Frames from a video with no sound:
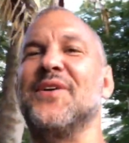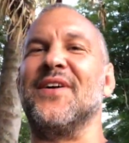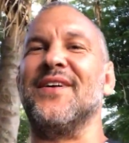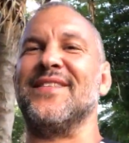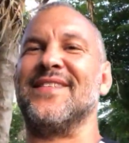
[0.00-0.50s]

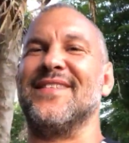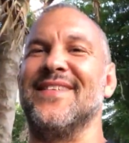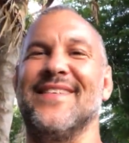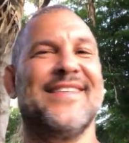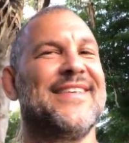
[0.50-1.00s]
girls.
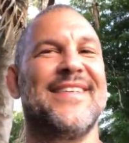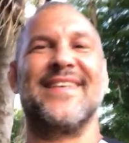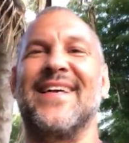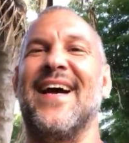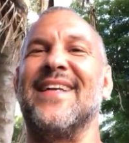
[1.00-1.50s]

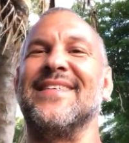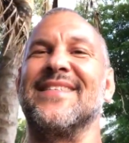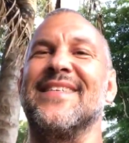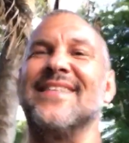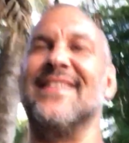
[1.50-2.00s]
God is
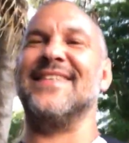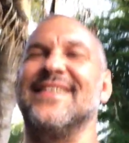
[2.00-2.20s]
good.